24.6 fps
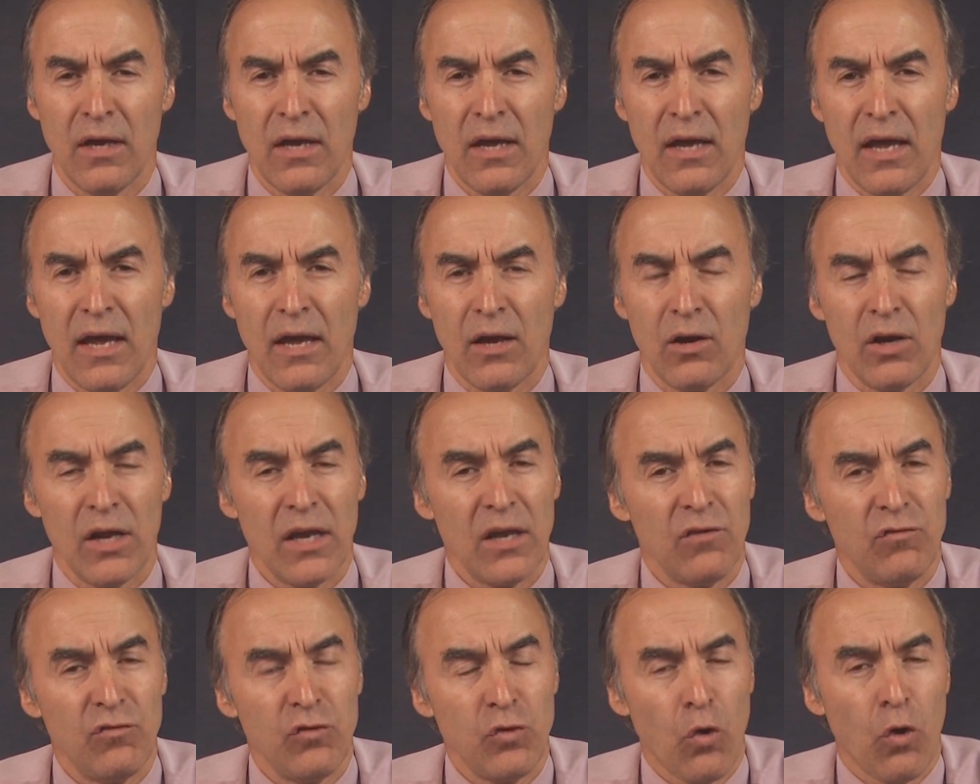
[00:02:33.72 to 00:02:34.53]
And
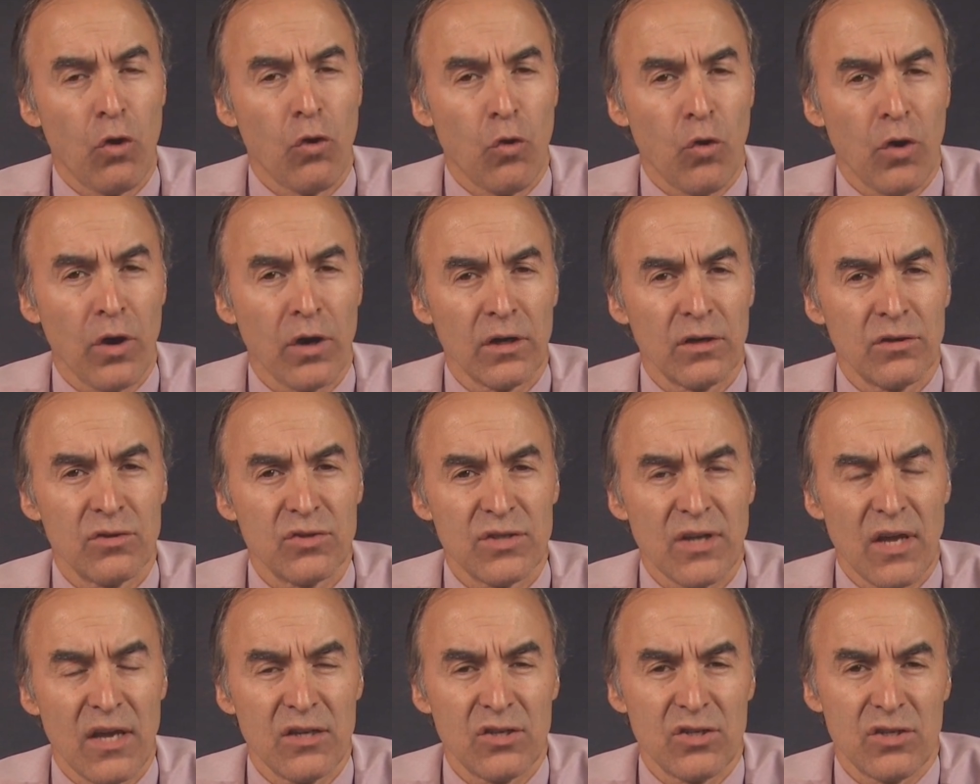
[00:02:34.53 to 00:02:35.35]
if your
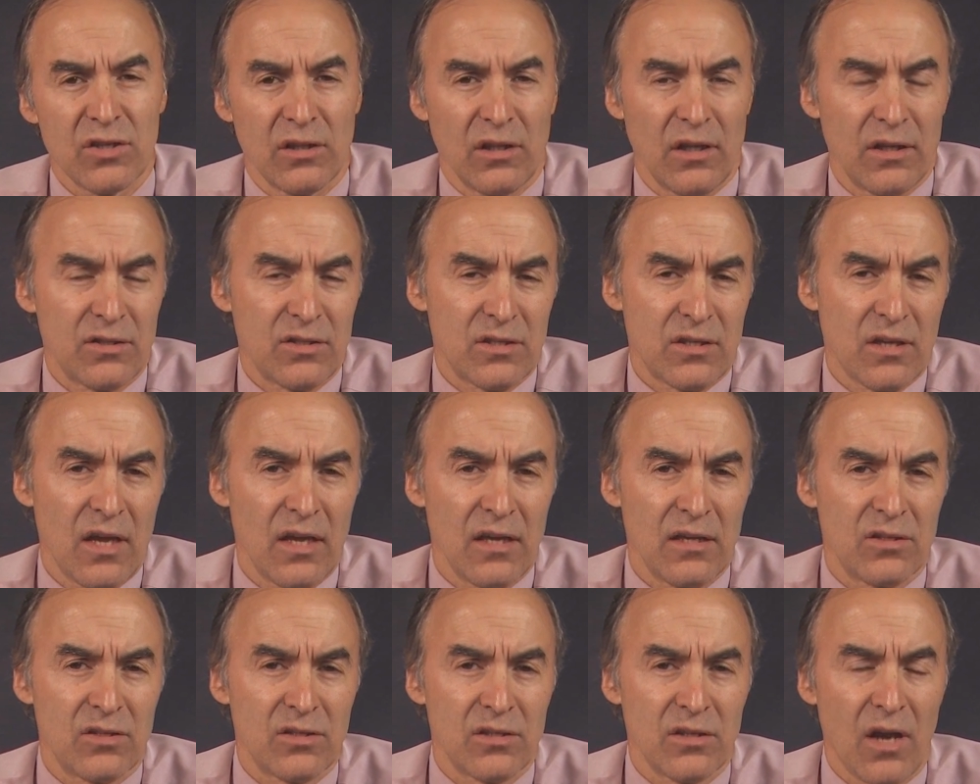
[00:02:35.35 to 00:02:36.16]
organization, let's say
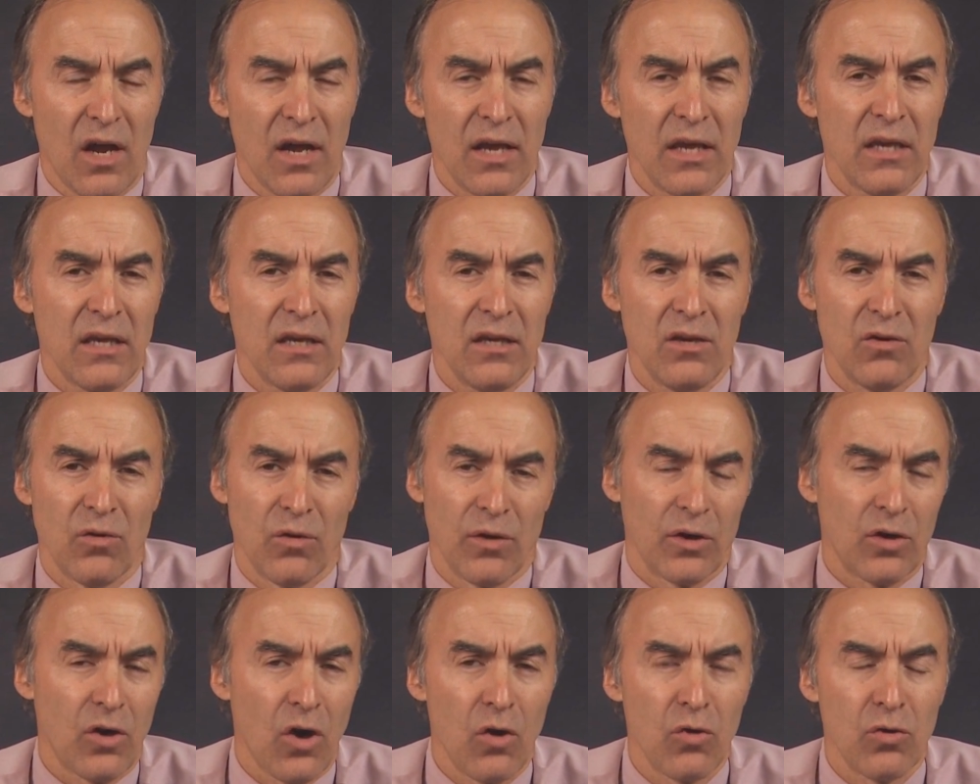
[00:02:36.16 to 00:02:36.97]
it's Nike or
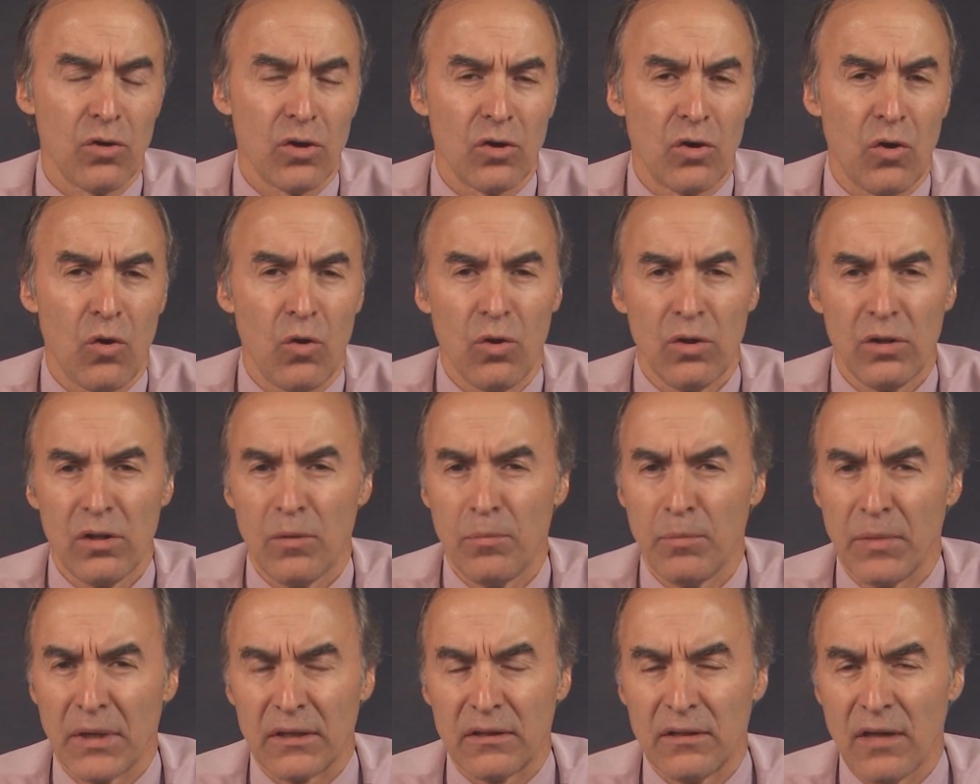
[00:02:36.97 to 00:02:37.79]
Coca-Cola,
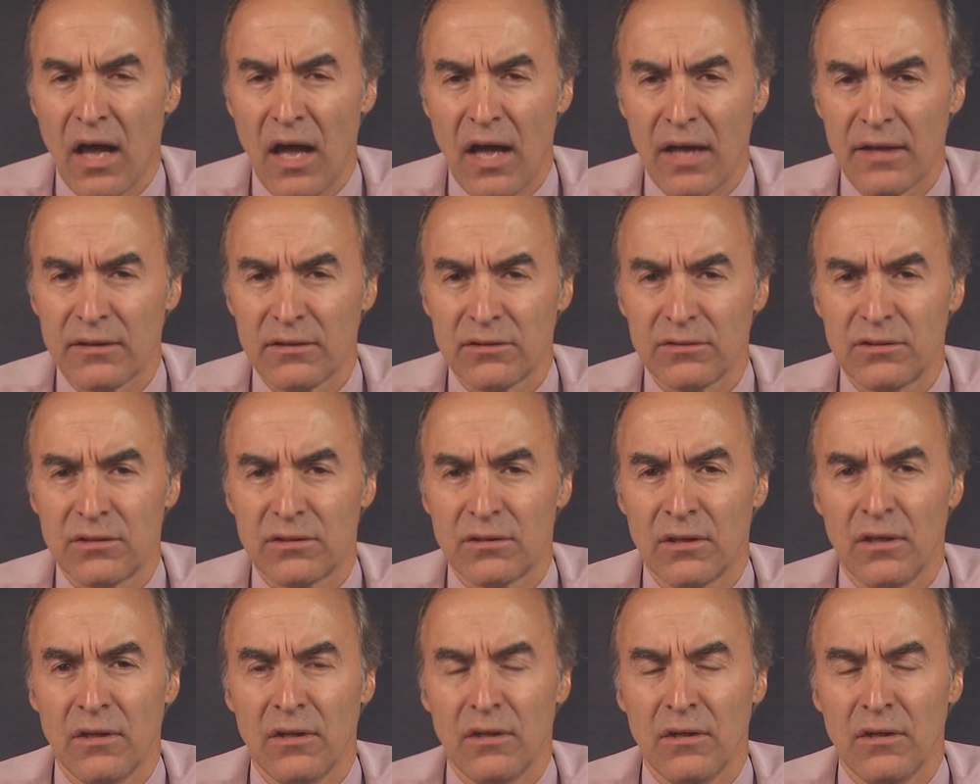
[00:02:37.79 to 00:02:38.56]
McDonald's,